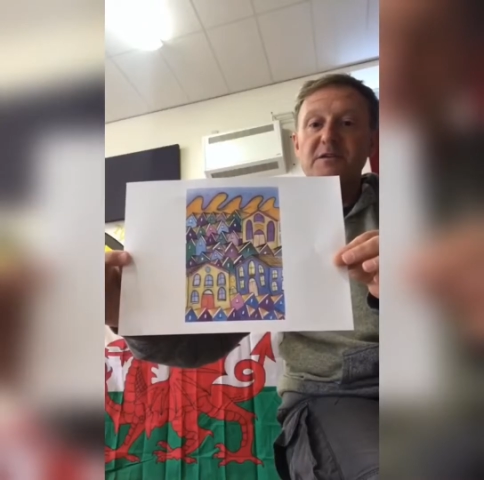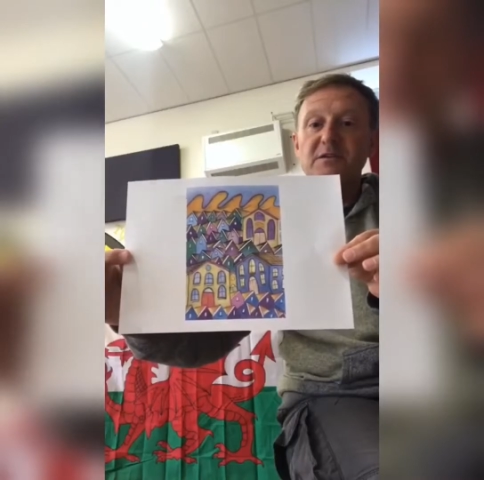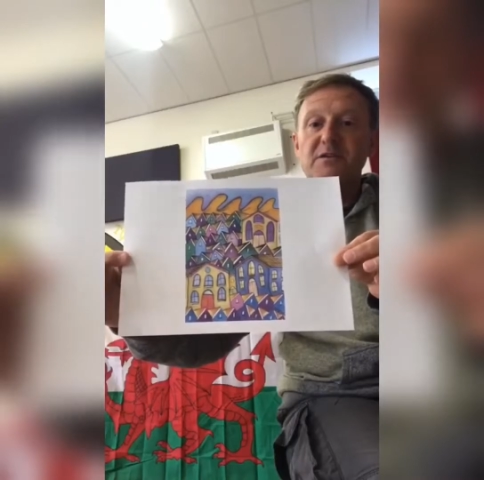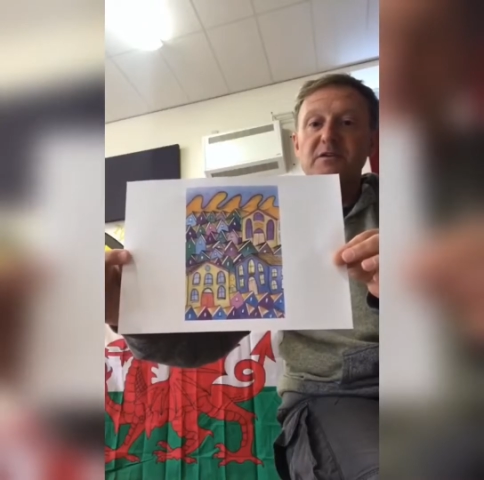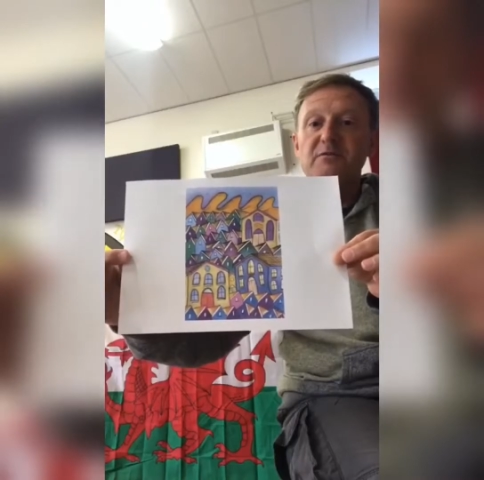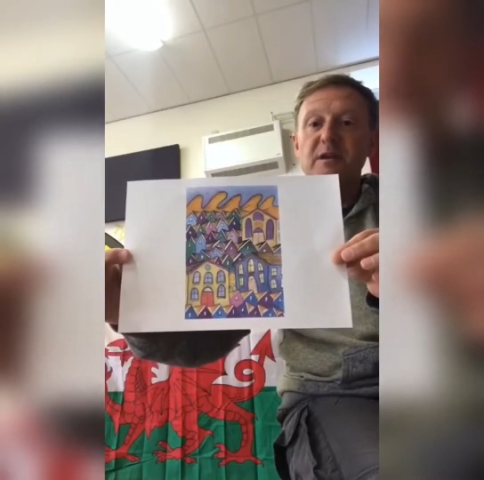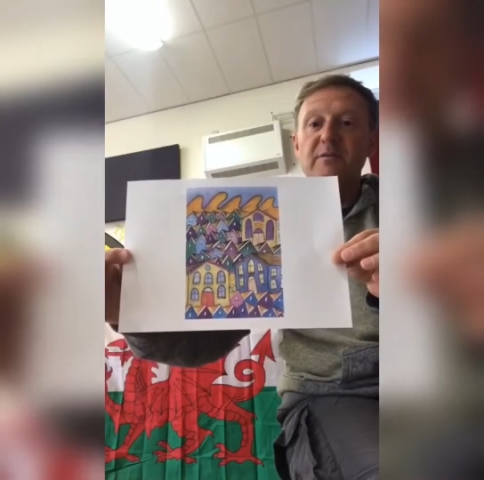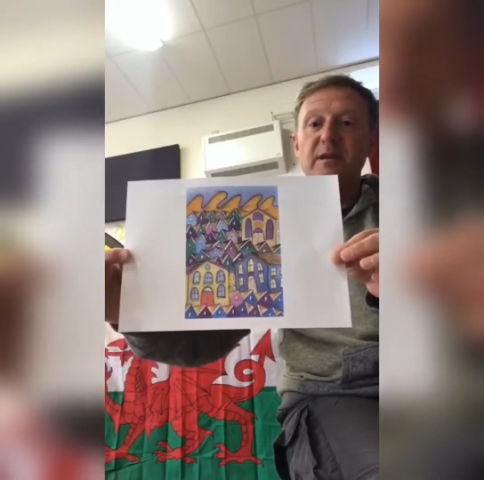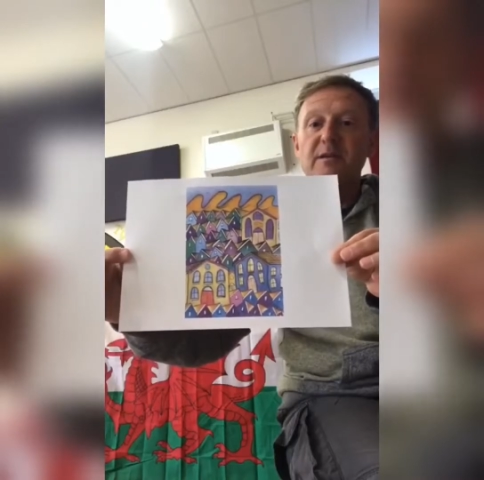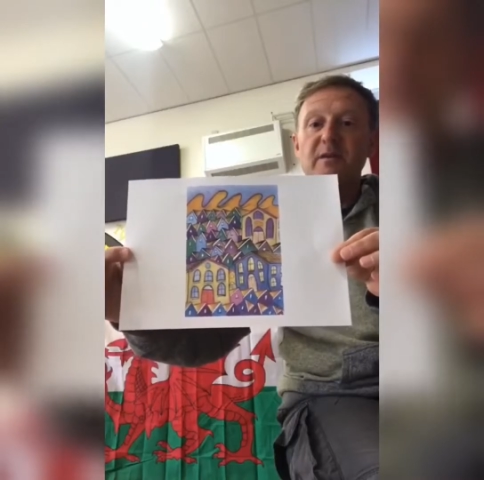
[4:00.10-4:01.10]
and children who come
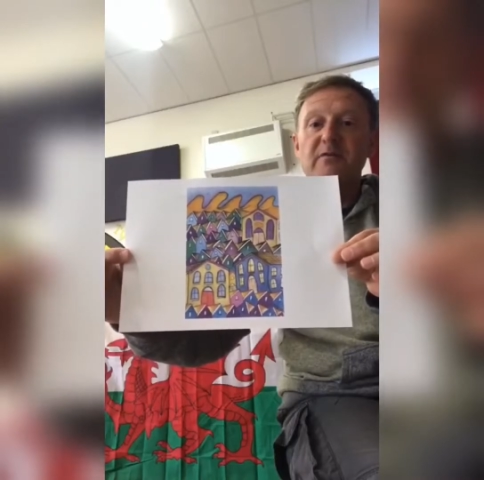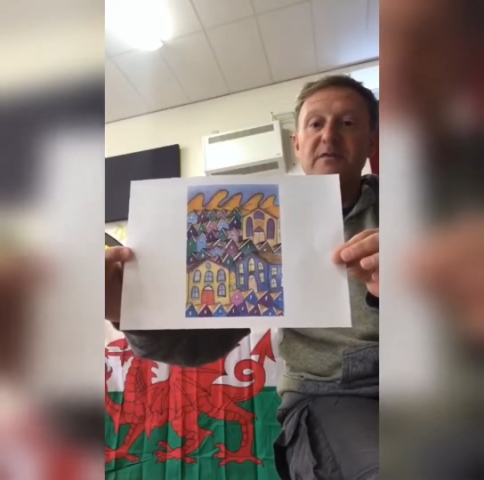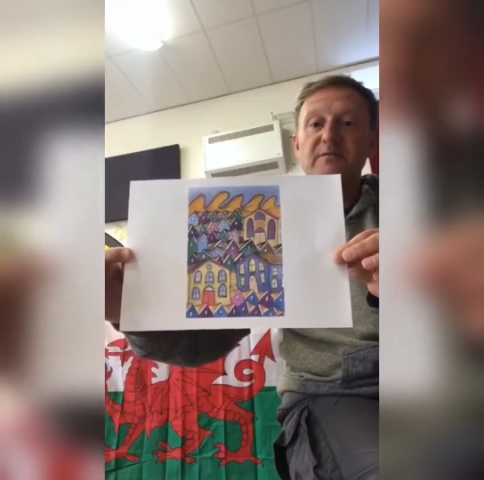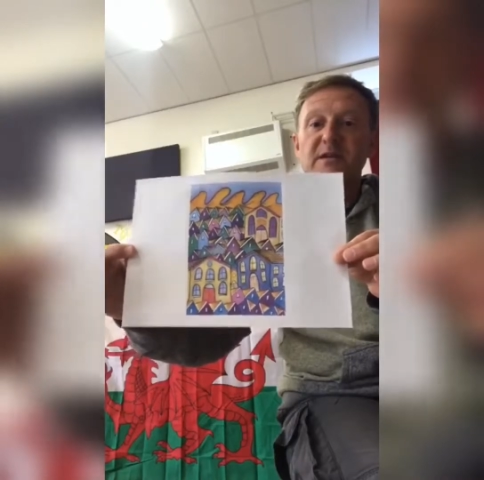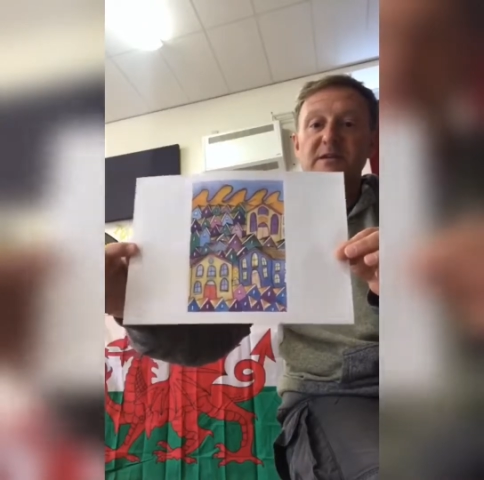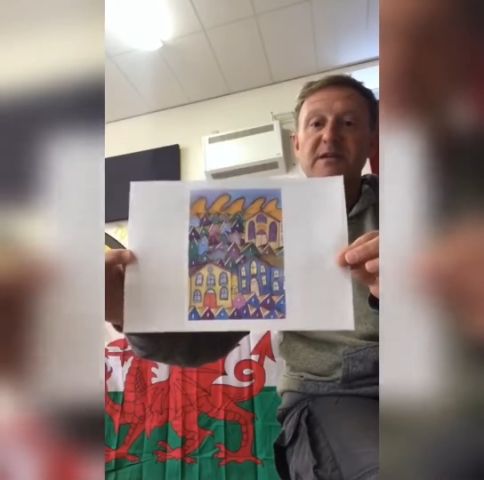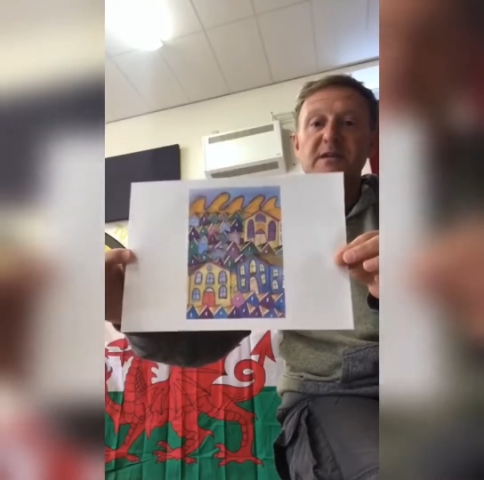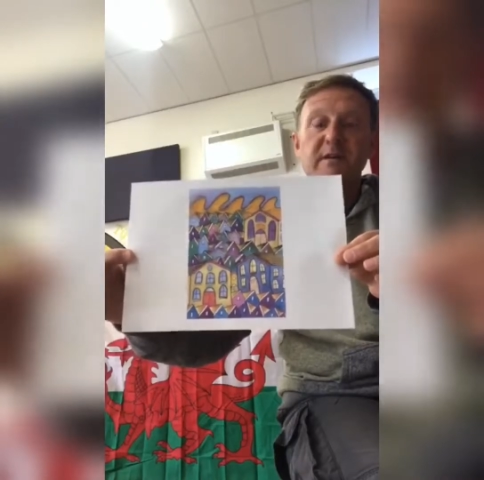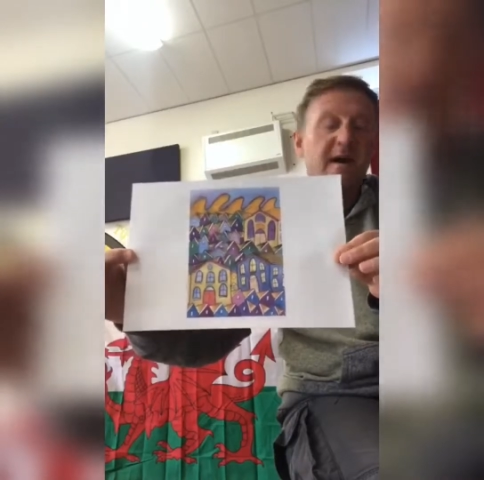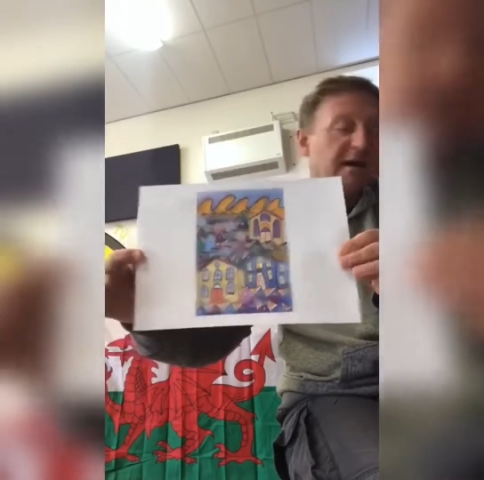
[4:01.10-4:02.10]
into my office may see
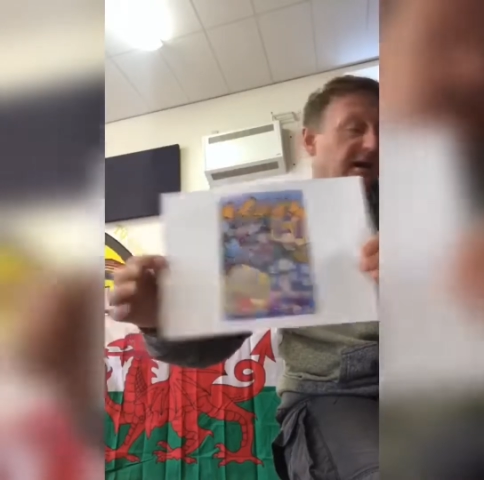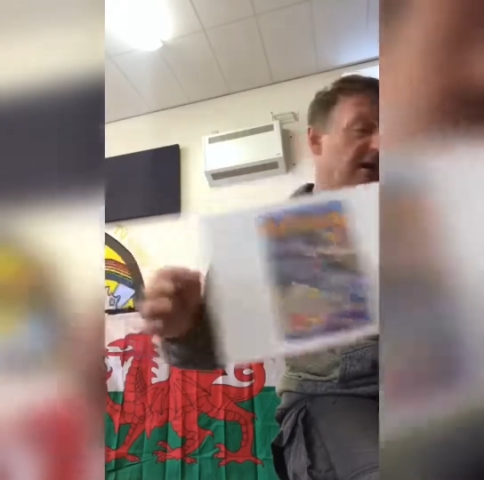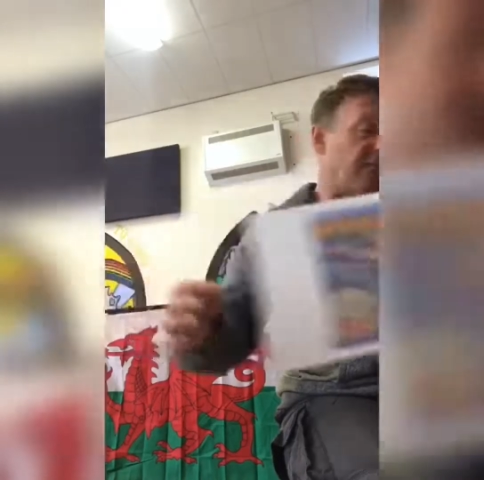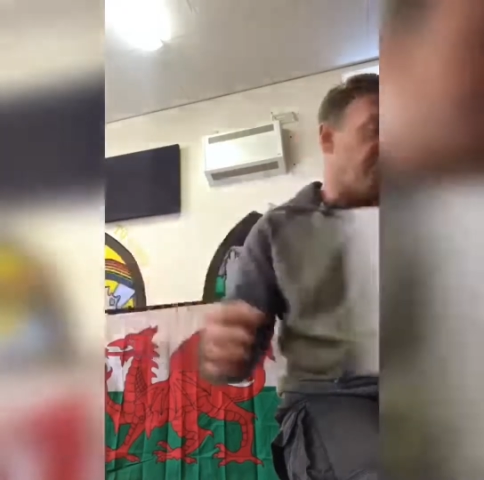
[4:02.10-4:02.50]
them hanging up.